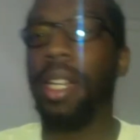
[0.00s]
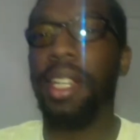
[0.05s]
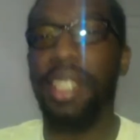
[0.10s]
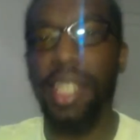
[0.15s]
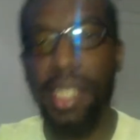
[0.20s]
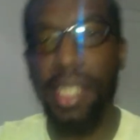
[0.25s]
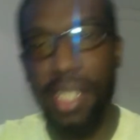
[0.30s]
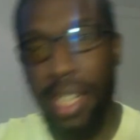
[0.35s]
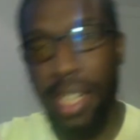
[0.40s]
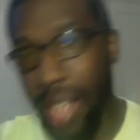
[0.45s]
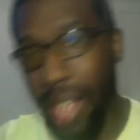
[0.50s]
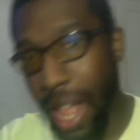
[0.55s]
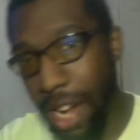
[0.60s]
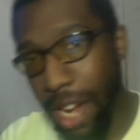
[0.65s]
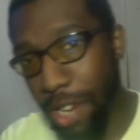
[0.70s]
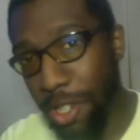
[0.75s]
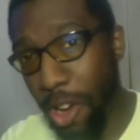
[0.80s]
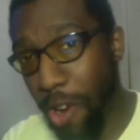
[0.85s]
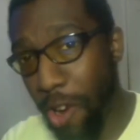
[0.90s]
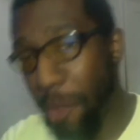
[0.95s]
she just had
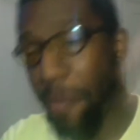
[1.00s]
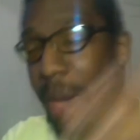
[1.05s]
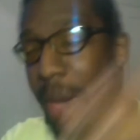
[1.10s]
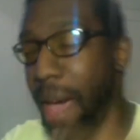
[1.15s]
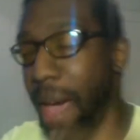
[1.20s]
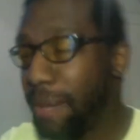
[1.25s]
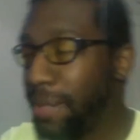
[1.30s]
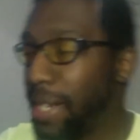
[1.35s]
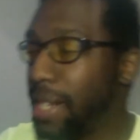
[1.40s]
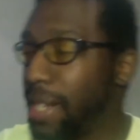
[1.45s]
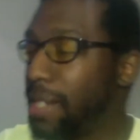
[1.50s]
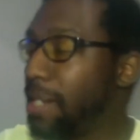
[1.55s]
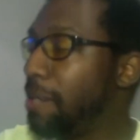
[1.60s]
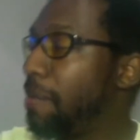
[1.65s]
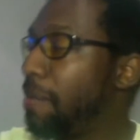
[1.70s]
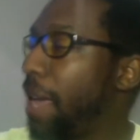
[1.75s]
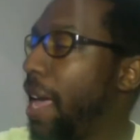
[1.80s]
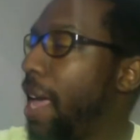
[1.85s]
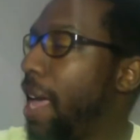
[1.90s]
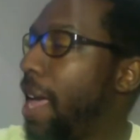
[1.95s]
her dark
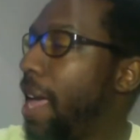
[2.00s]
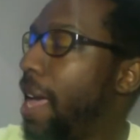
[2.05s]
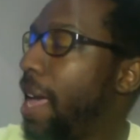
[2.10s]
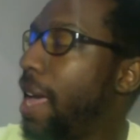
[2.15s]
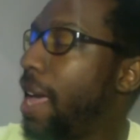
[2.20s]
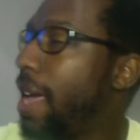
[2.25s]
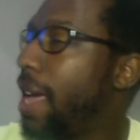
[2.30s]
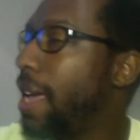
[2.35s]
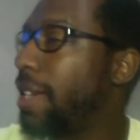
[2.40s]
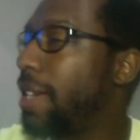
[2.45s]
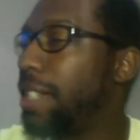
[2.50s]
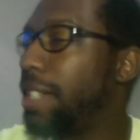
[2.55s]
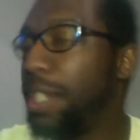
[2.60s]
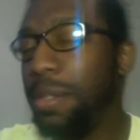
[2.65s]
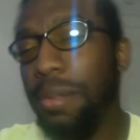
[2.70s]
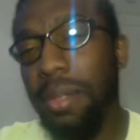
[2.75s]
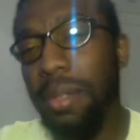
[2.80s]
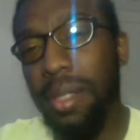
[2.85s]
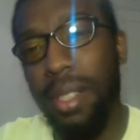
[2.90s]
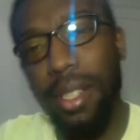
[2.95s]
baptism and she
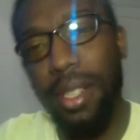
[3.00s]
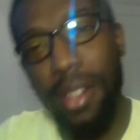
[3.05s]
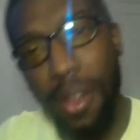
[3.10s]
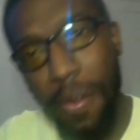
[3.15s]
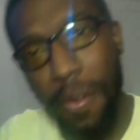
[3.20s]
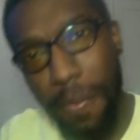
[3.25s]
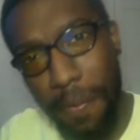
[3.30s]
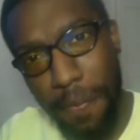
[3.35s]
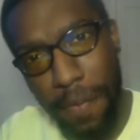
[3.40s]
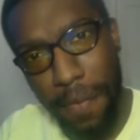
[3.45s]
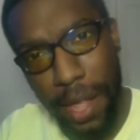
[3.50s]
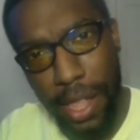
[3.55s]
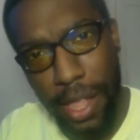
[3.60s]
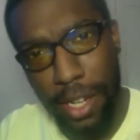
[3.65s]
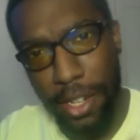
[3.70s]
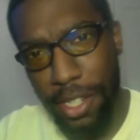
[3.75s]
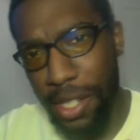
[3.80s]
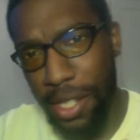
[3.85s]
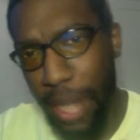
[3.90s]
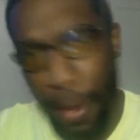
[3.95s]
was, you know,
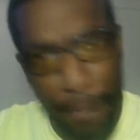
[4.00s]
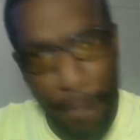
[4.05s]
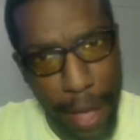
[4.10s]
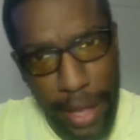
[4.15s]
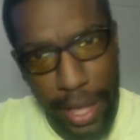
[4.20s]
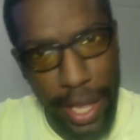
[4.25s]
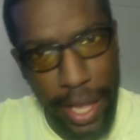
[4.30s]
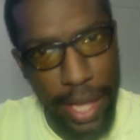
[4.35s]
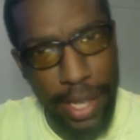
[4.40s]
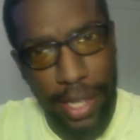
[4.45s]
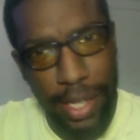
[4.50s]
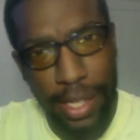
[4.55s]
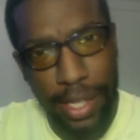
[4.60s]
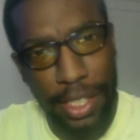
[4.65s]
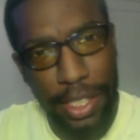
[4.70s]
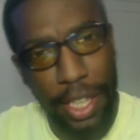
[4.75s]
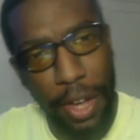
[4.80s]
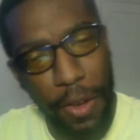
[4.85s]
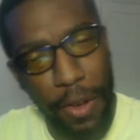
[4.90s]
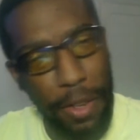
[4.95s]
feeling herself at the end of the
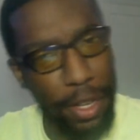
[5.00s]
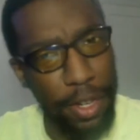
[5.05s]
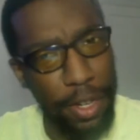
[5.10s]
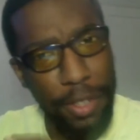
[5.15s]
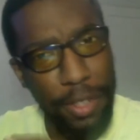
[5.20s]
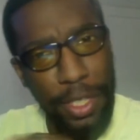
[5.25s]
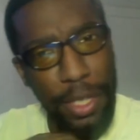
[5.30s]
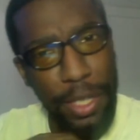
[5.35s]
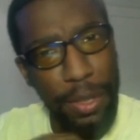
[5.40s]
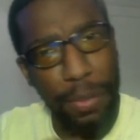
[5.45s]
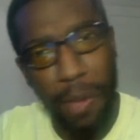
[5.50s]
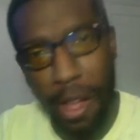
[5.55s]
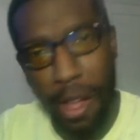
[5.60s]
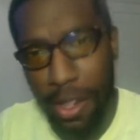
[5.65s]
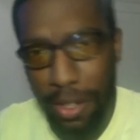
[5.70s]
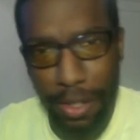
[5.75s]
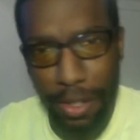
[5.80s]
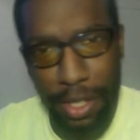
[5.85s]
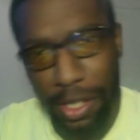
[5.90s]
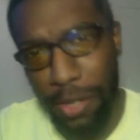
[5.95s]
show. You know, she was
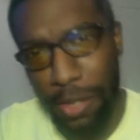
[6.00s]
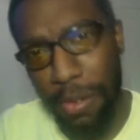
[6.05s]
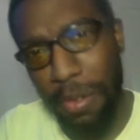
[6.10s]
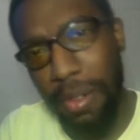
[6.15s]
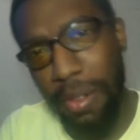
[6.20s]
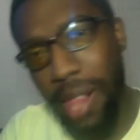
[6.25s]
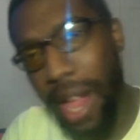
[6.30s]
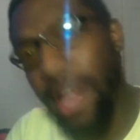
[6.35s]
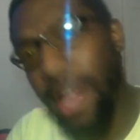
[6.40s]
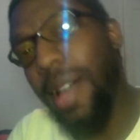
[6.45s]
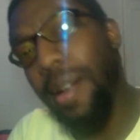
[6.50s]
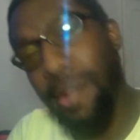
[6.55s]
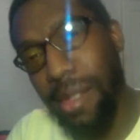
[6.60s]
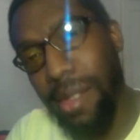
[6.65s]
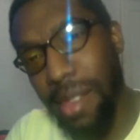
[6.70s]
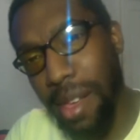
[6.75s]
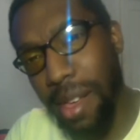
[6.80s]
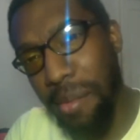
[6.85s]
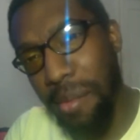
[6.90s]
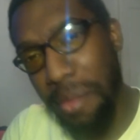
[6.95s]
walking through the school like, oh
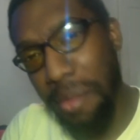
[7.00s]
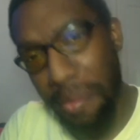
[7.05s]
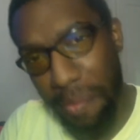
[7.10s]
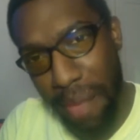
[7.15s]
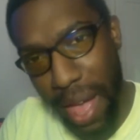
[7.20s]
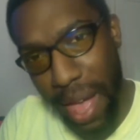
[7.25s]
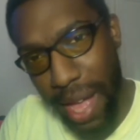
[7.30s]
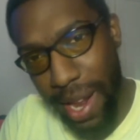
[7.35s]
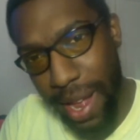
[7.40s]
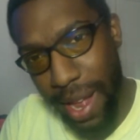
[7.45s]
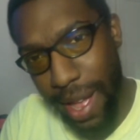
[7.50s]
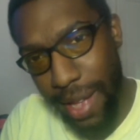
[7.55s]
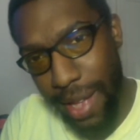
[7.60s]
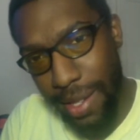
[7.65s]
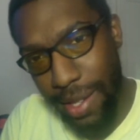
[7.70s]
yeah, I'm a badass